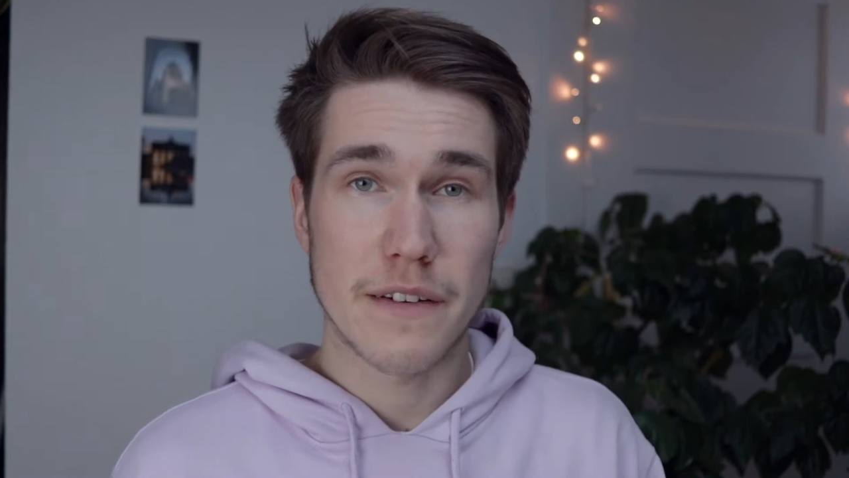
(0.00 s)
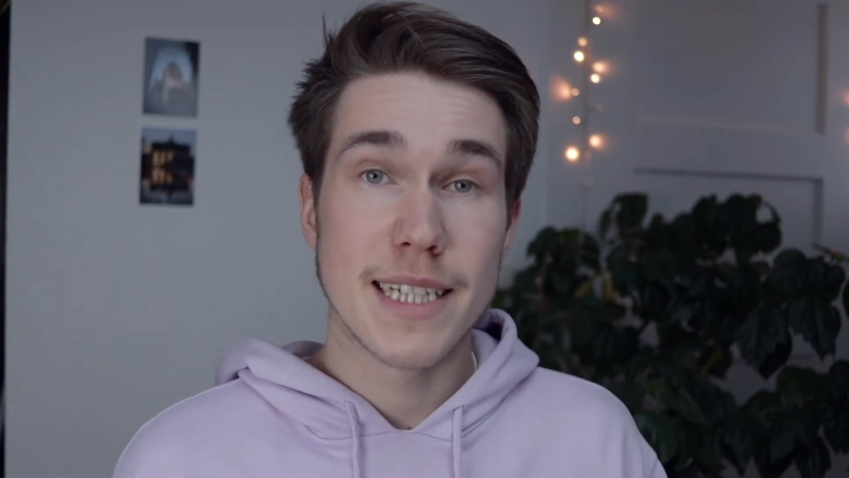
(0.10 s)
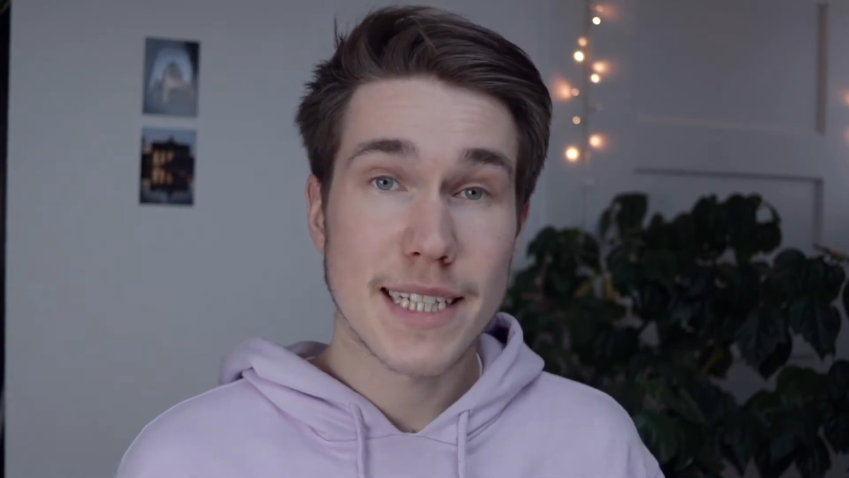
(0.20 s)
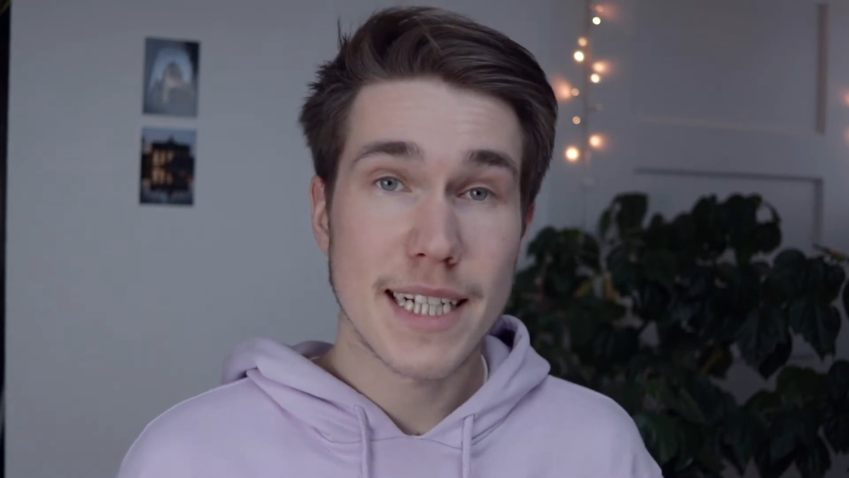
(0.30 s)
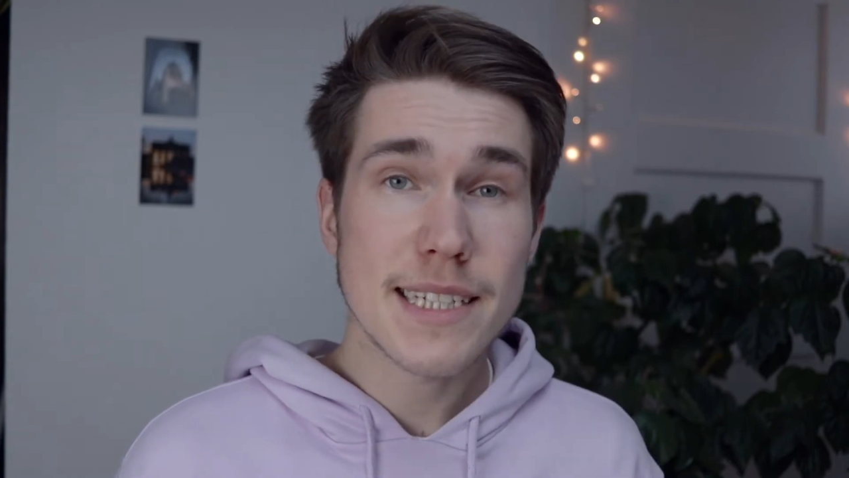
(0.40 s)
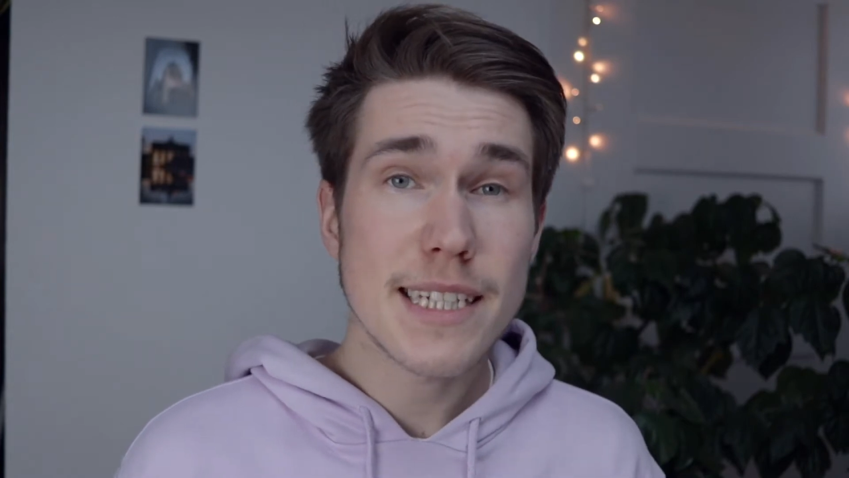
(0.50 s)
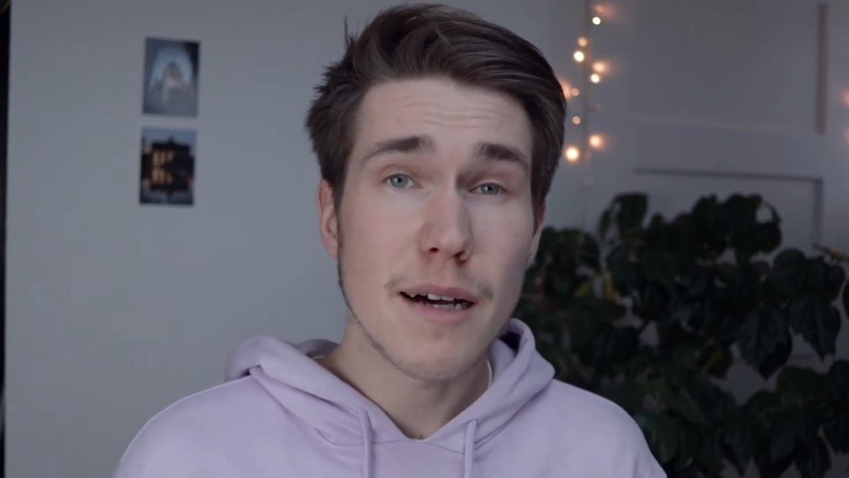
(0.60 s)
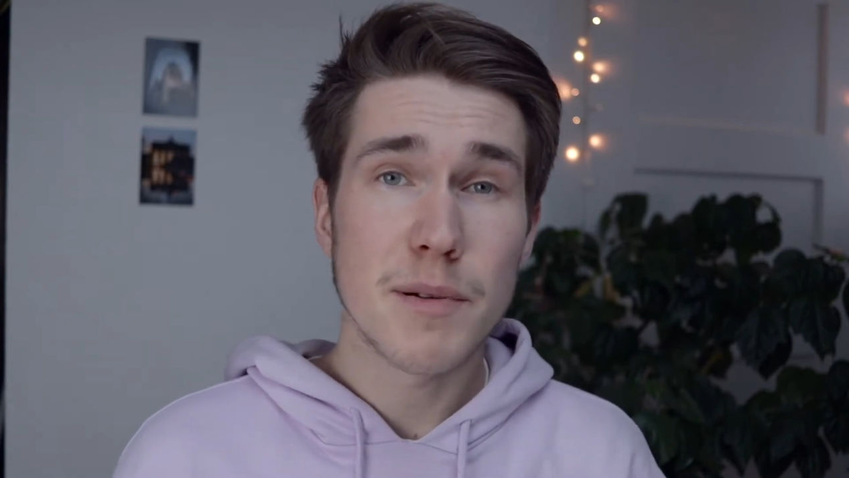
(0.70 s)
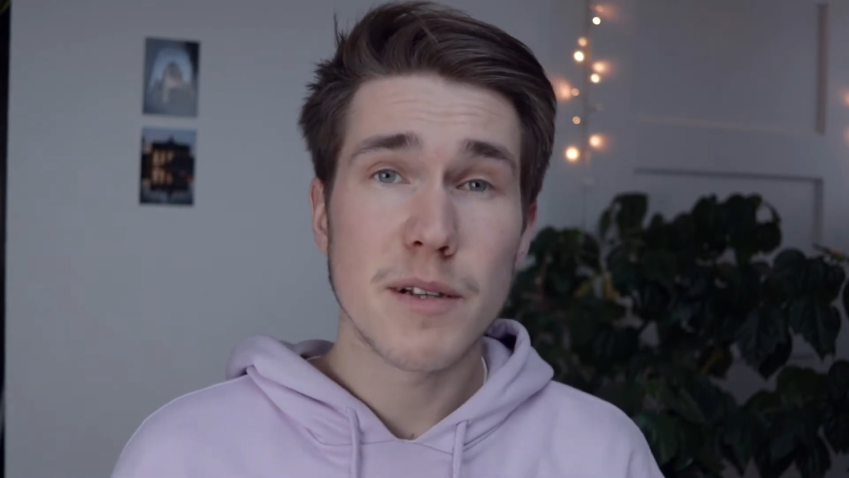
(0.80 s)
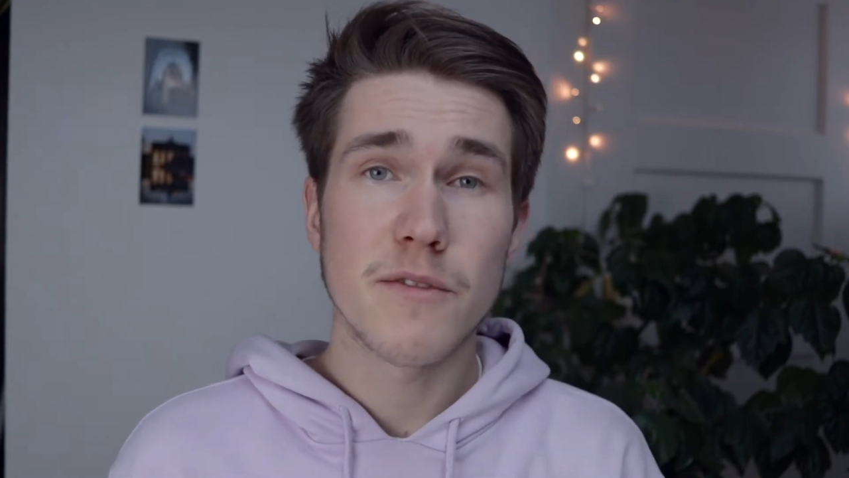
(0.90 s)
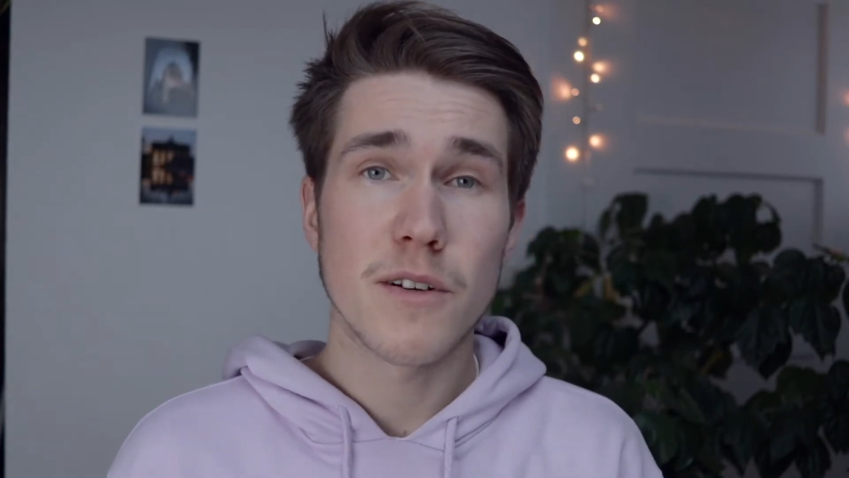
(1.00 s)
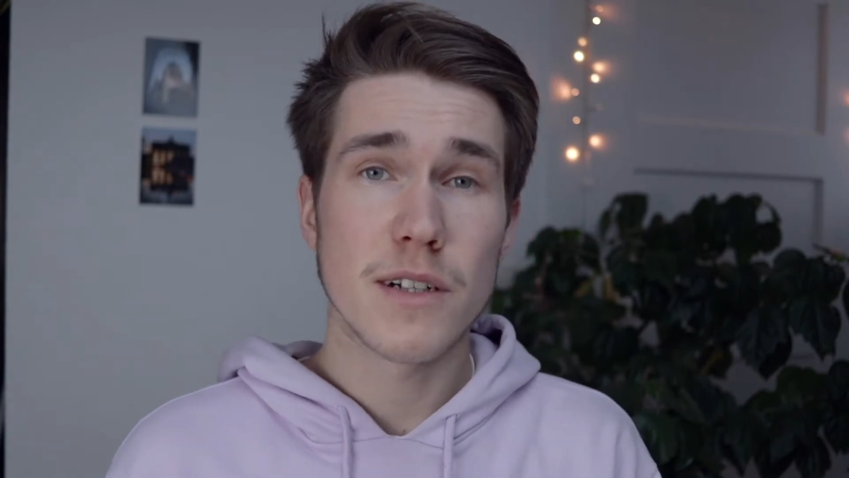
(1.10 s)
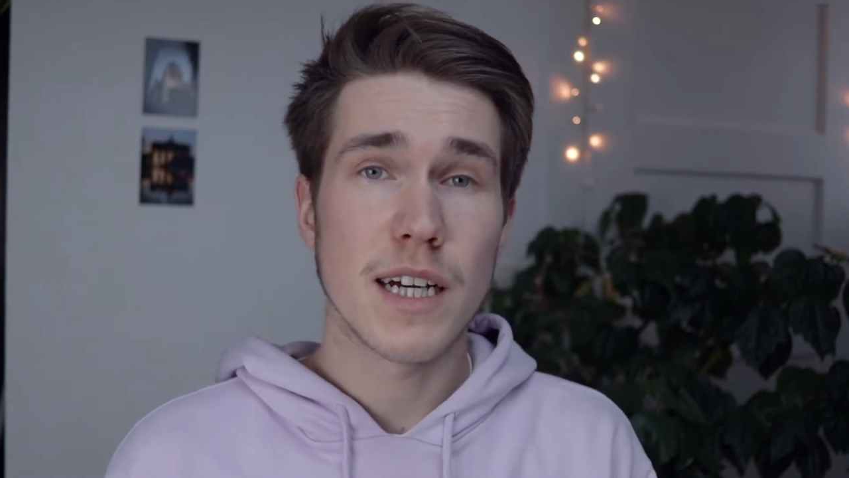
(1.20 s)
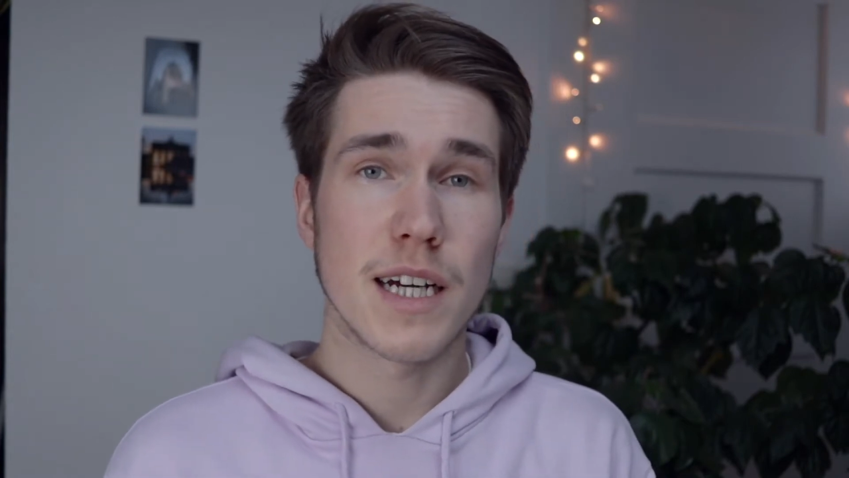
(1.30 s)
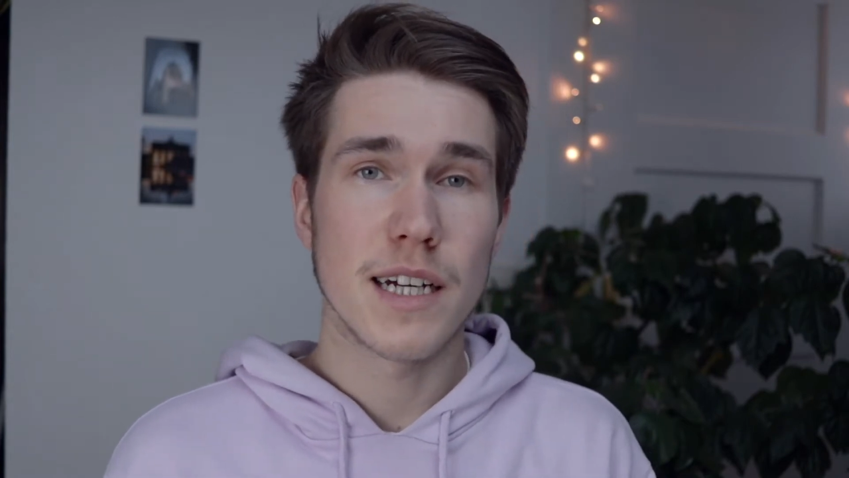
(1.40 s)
Another example for